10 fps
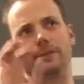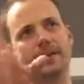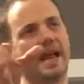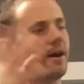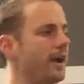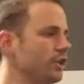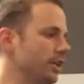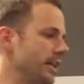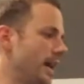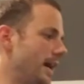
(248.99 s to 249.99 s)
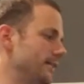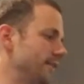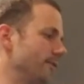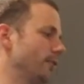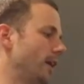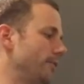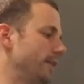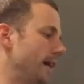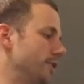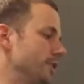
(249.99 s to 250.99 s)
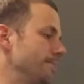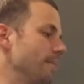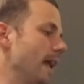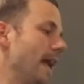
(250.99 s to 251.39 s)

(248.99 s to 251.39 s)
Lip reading: but now actually several hundred thousand,